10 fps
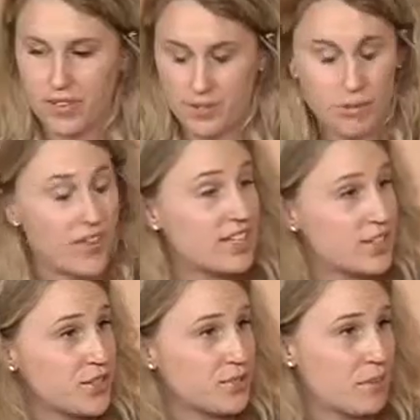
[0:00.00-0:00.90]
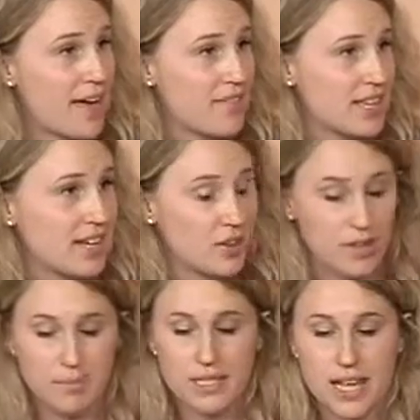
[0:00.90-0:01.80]
preventing you from having that
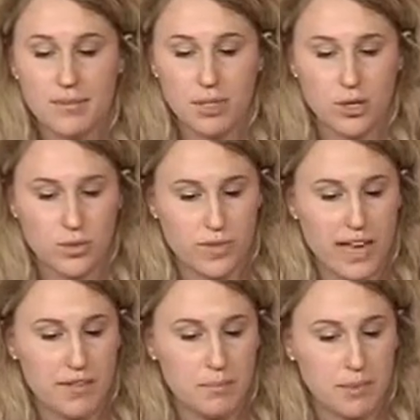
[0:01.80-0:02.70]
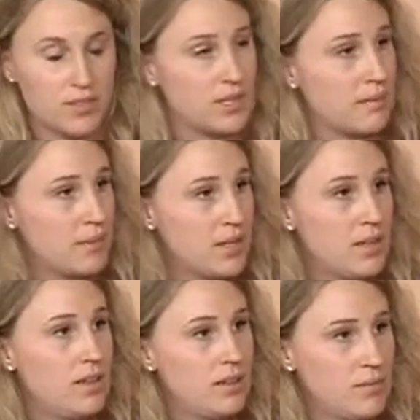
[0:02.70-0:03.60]
grip. Same goes with having a built-up
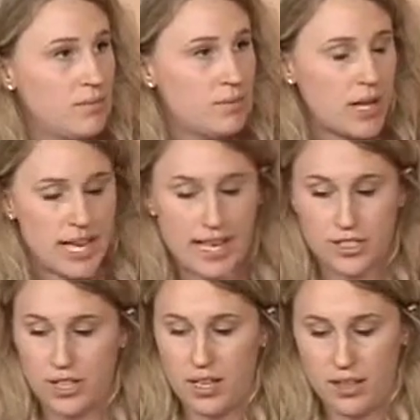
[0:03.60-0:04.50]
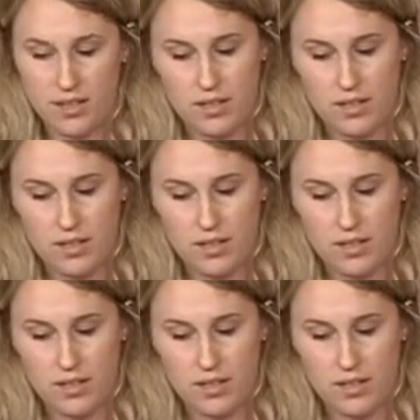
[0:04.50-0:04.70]
handle.